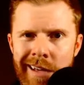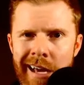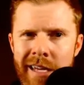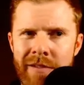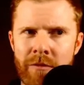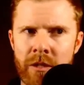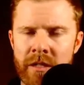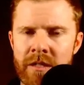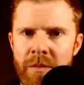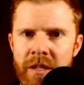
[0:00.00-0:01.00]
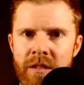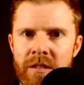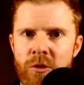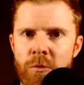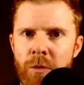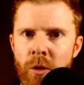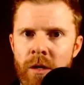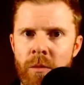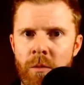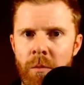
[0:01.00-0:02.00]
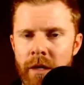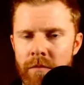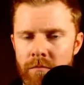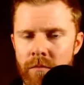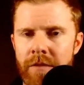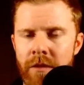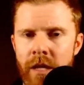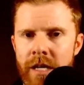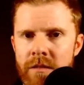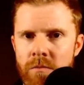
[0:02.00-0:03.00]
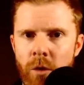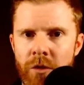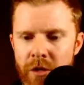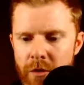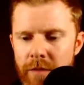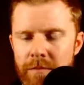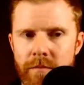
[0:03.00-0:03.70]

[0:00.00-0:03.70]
even really something that's exploitable, but nevertheless worth noting.